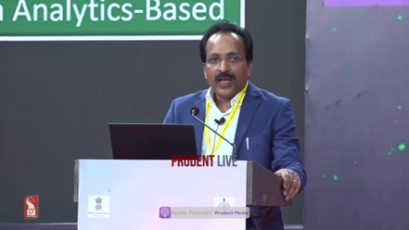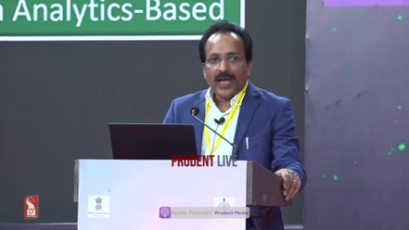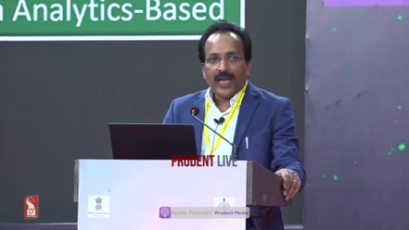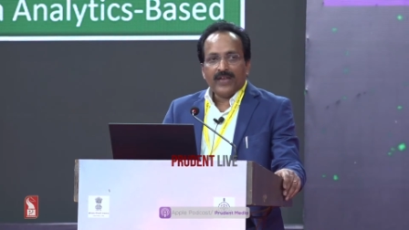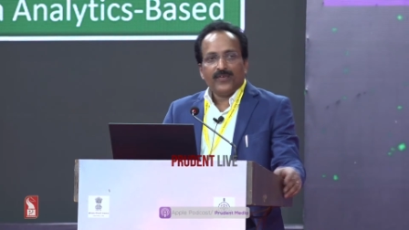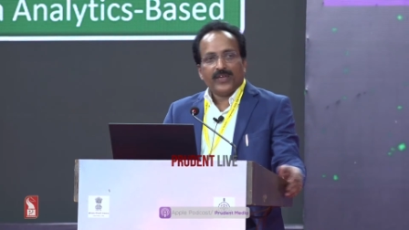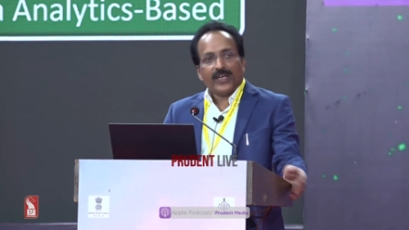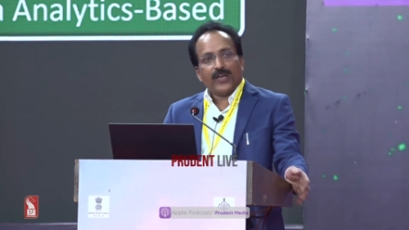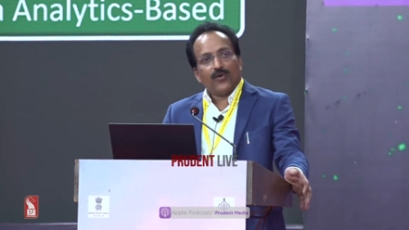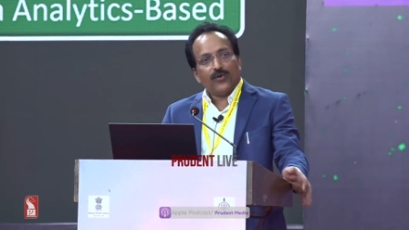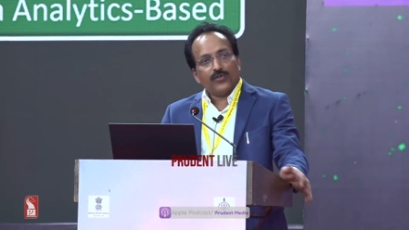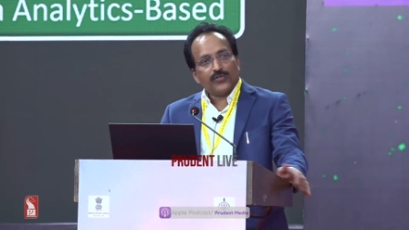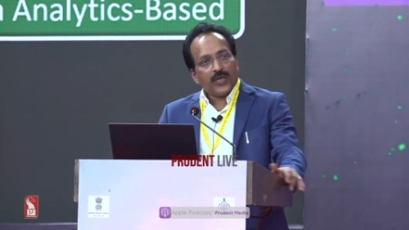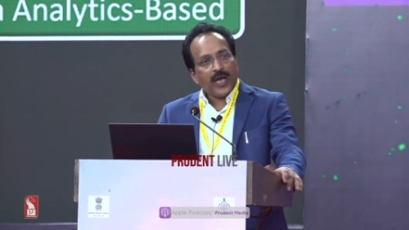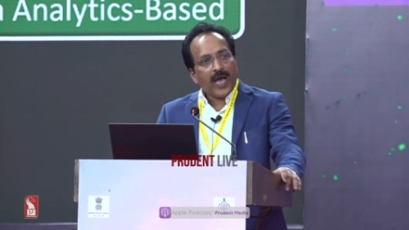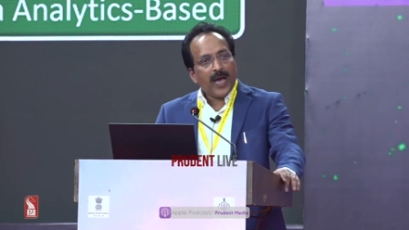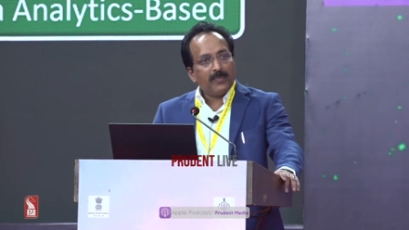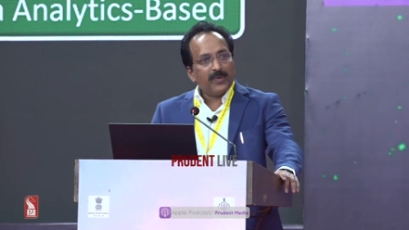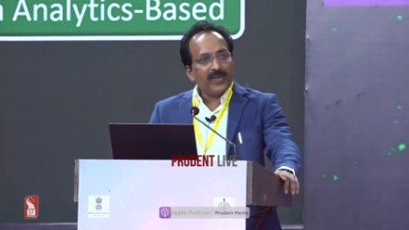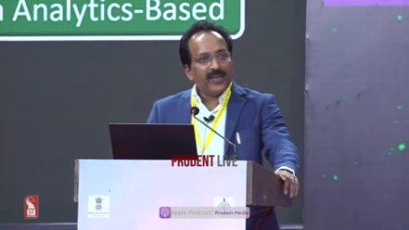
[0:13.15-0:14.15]
and we can also
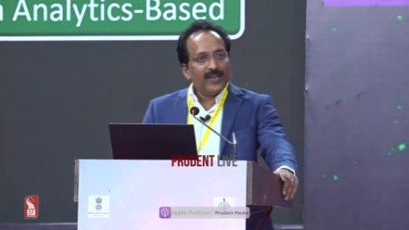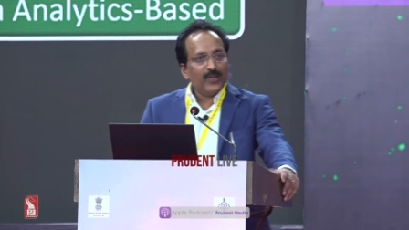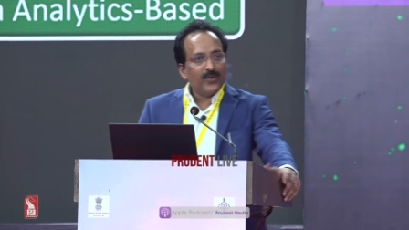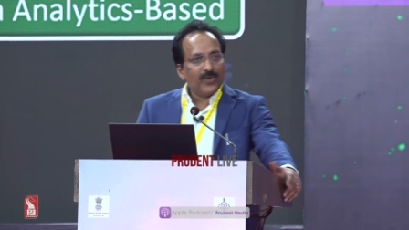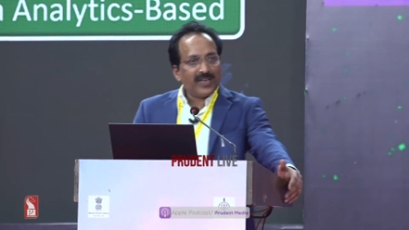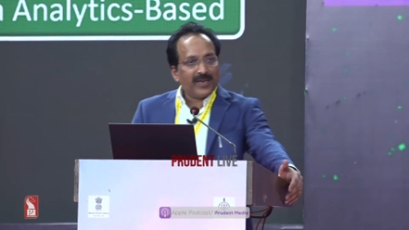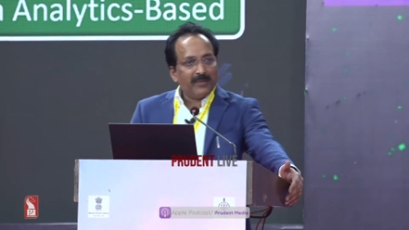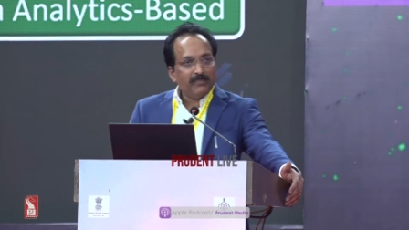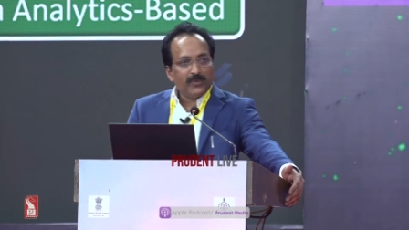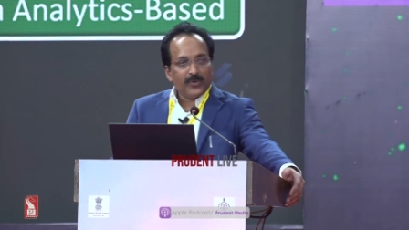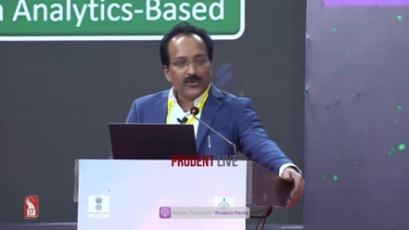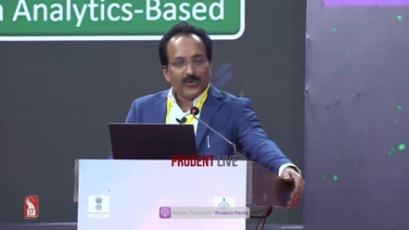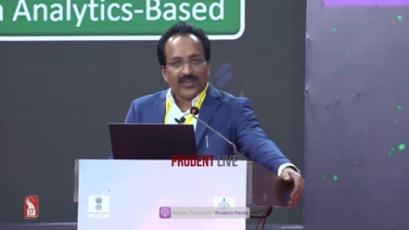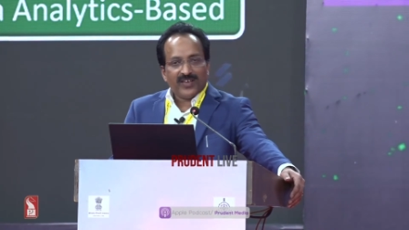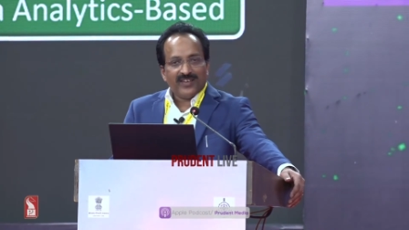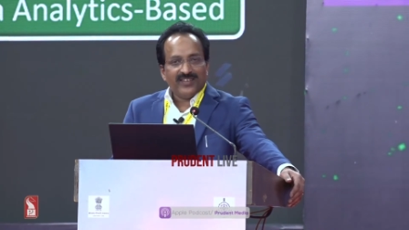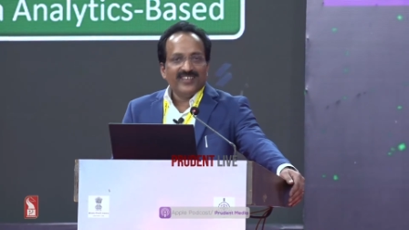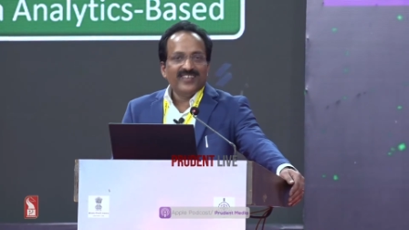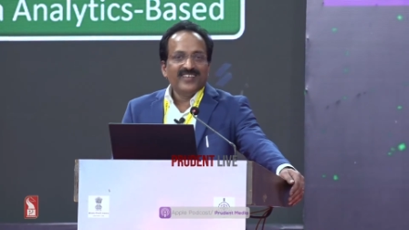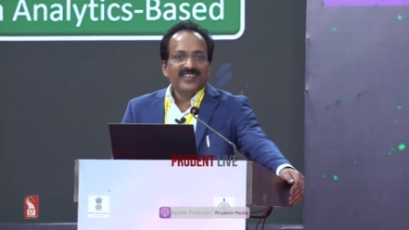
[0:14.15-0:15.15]
happen in your
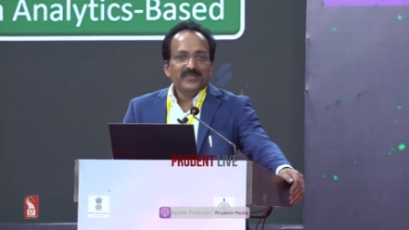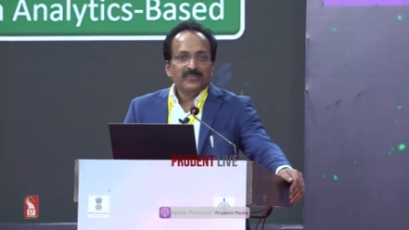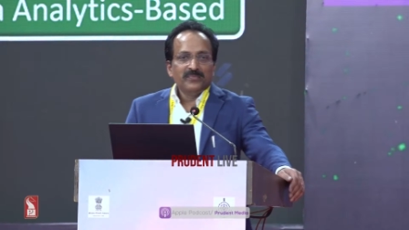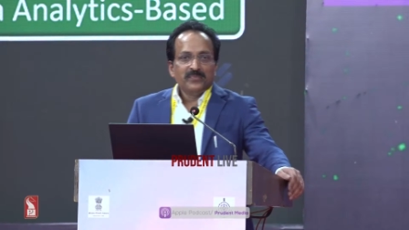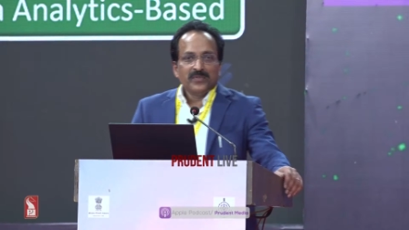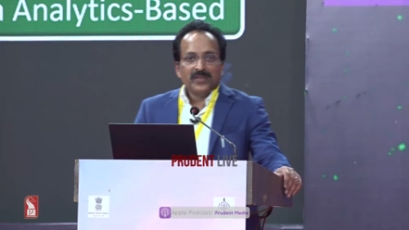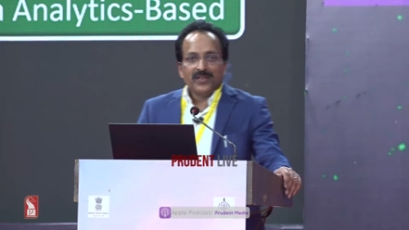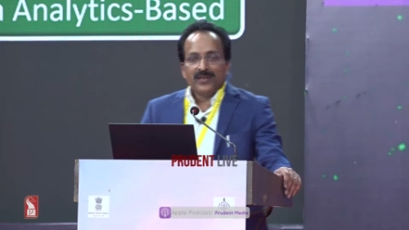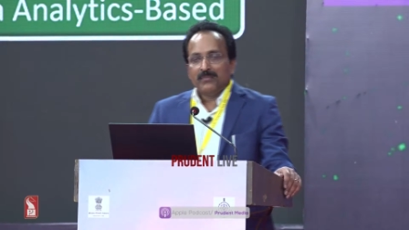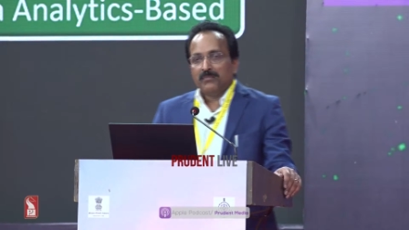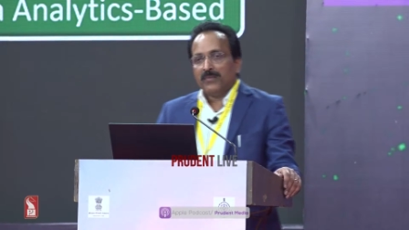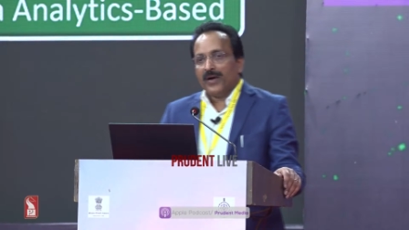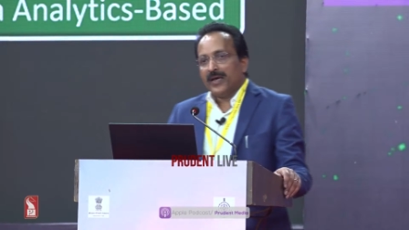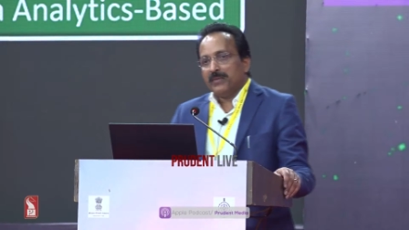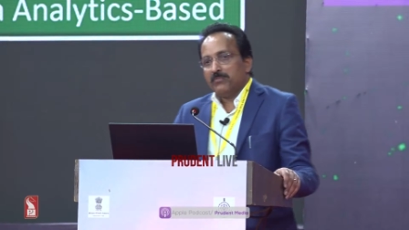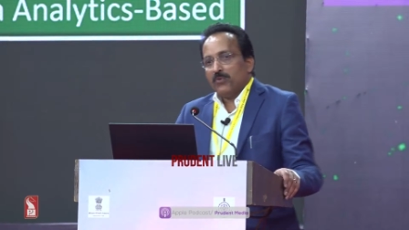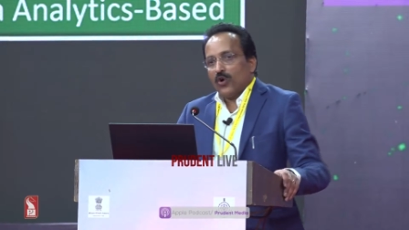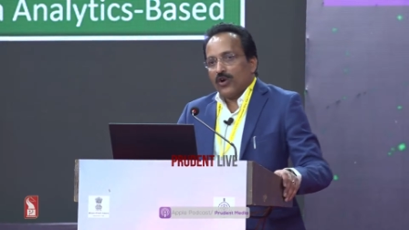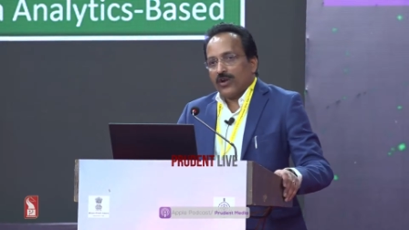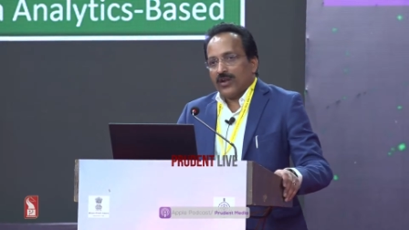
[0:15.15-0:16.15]
computer by
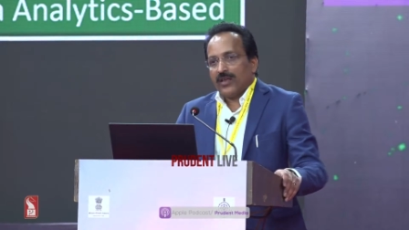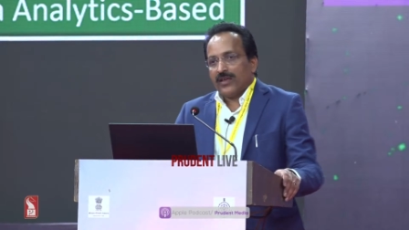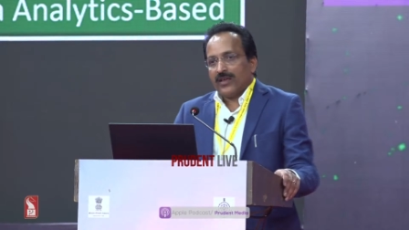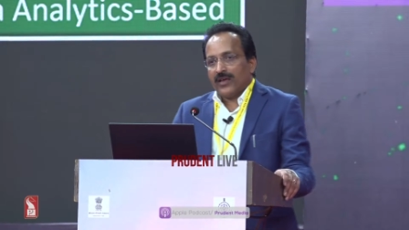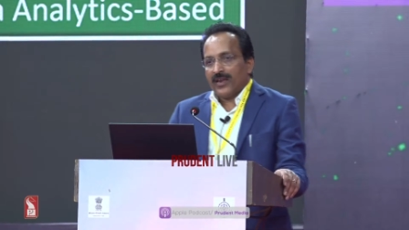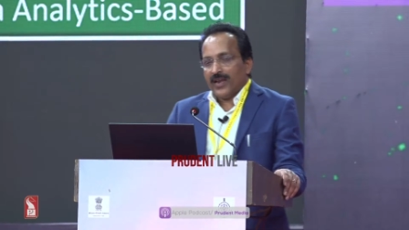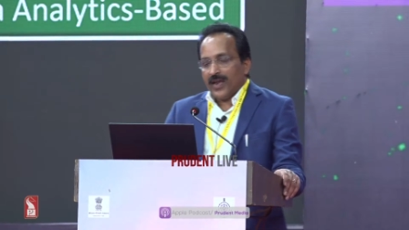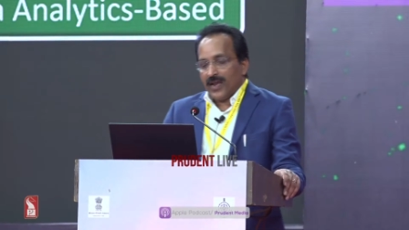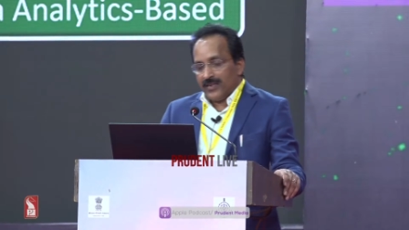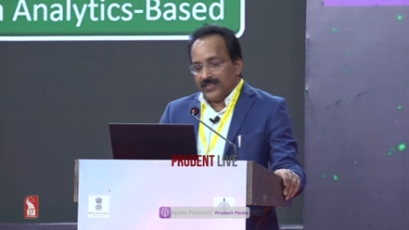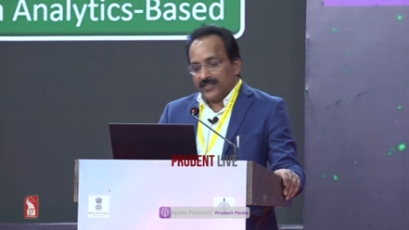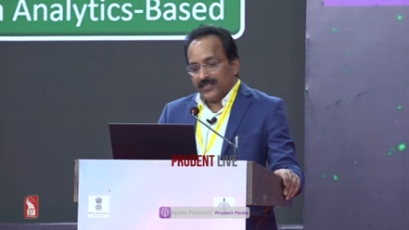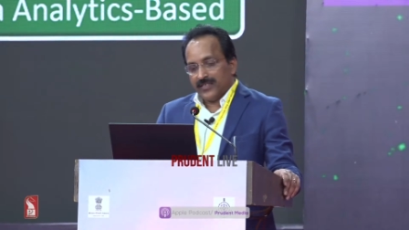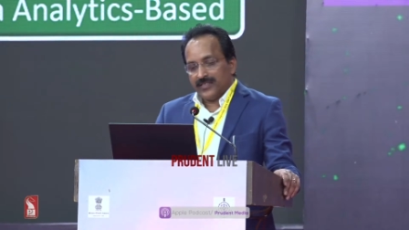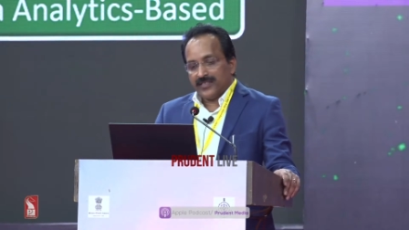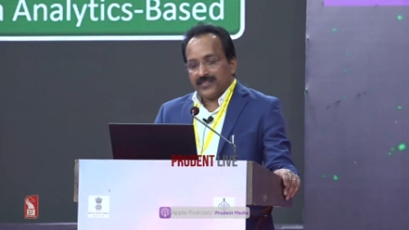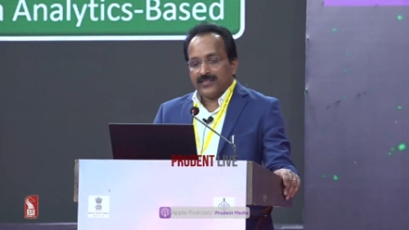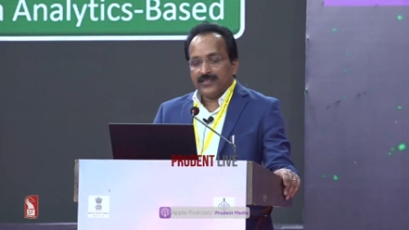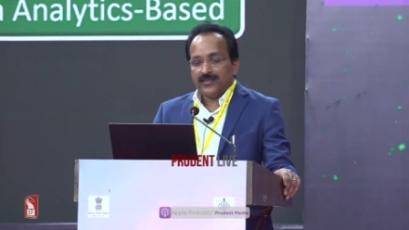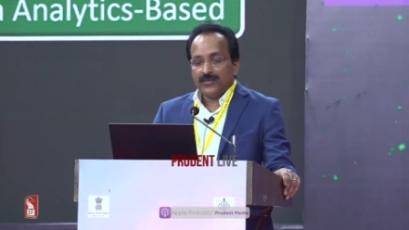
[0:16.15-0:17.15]
modeling,
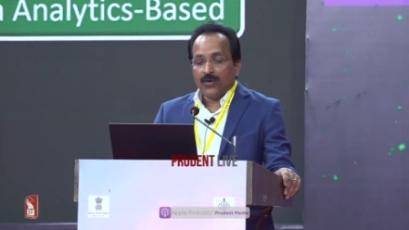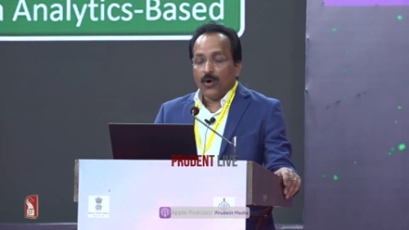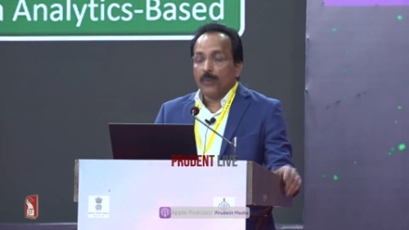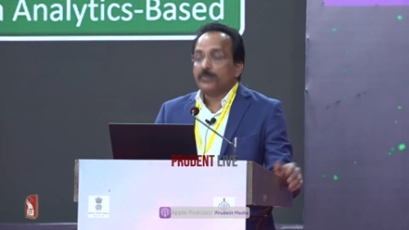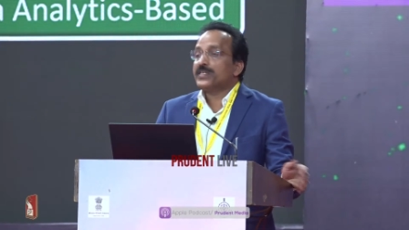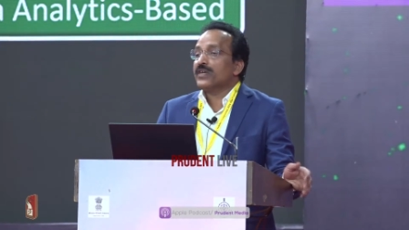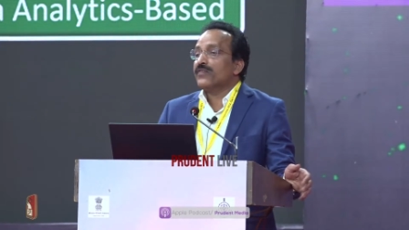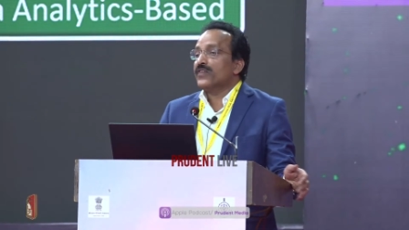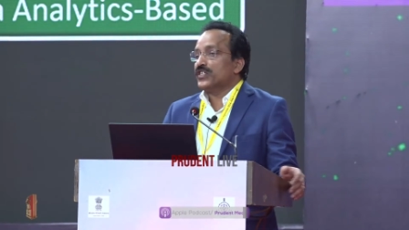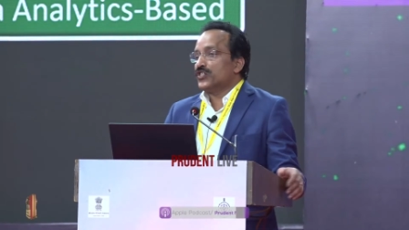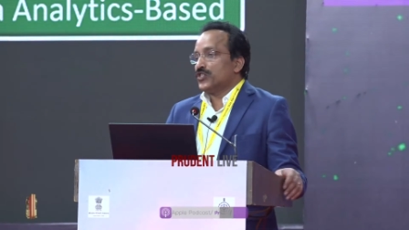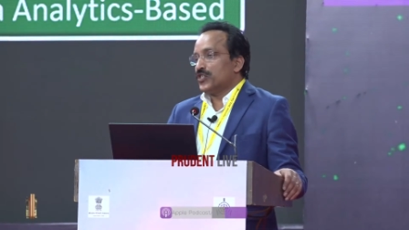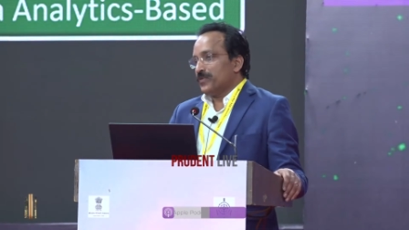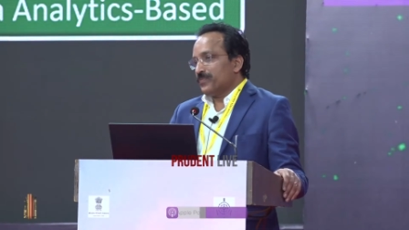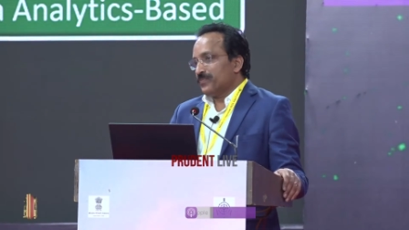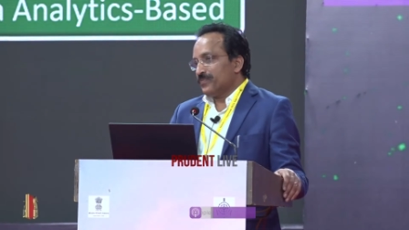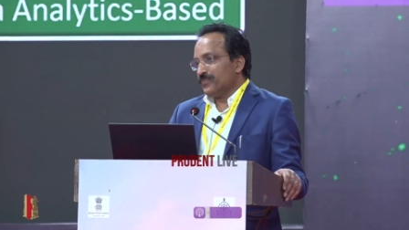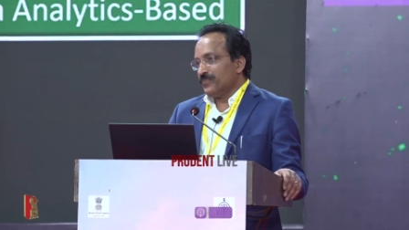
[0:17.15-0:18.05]
analysis, observation.